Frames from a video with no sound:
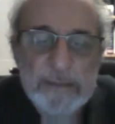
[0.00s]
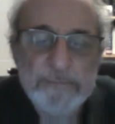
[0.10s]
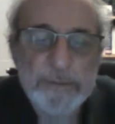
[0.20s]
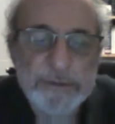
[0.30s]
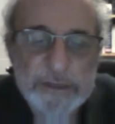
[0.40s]

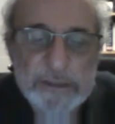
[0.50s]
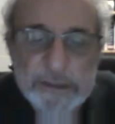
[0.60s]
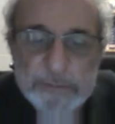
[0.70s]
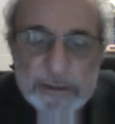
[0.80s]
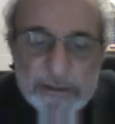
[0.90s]
body and
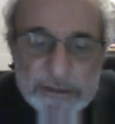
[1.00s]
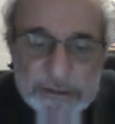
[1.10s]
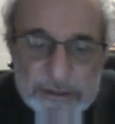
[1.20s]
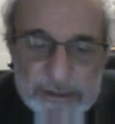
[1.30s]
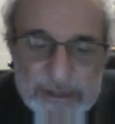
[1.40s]
spirit.
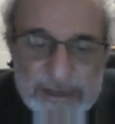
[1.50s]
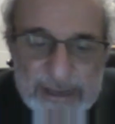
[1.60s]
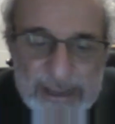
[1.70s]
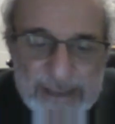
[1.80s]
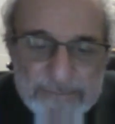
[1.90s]

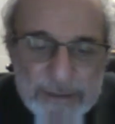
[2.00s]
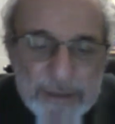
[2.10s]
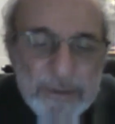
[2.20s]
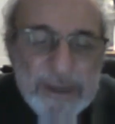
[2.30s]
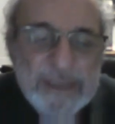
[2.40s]
But
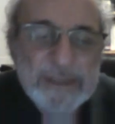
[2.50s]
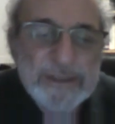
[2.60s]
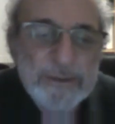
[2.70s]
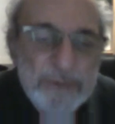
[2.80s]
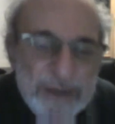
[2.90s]
right. the way